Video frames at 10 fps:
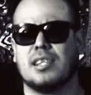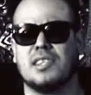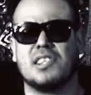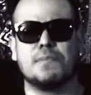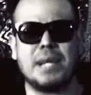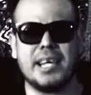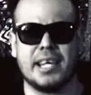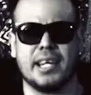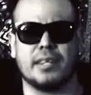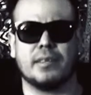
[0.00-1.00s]

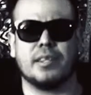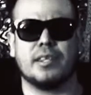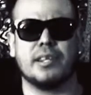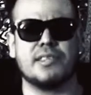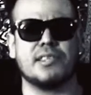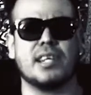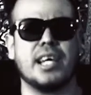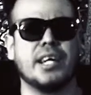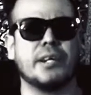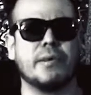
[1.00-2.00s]
speaking. There's an
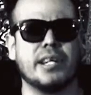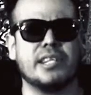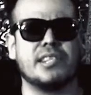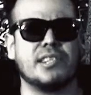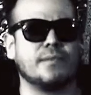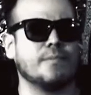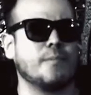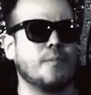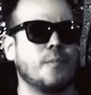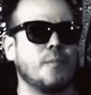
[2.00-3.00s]
increased
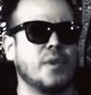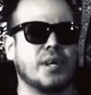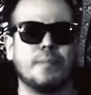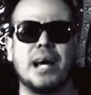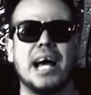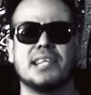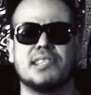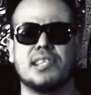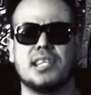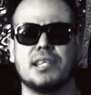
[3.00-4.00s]

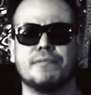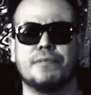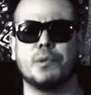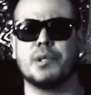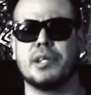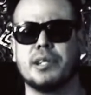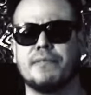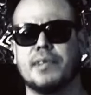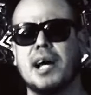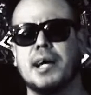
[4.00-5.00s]
capacity and fluidity of
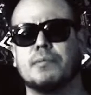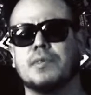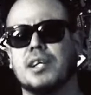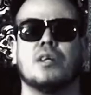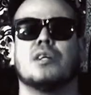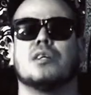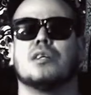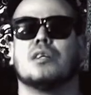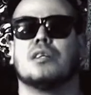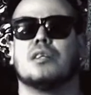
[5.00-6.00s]
thought.
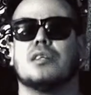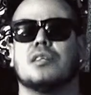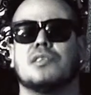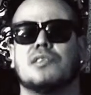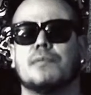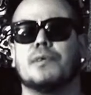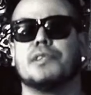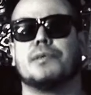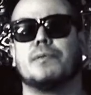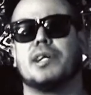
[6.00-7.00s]
similar
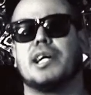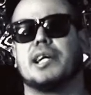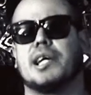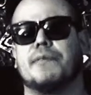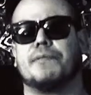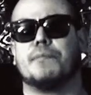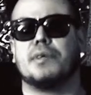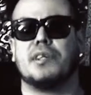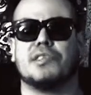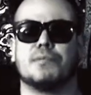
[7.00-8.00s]
to what I get from
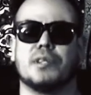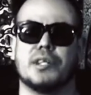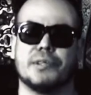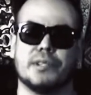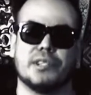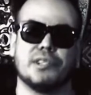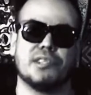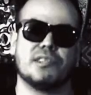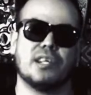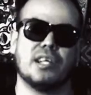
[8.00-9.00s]
PS100,
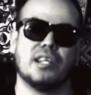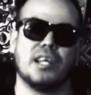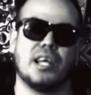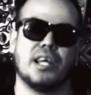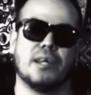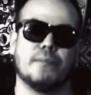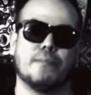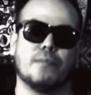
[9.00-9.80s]
just in a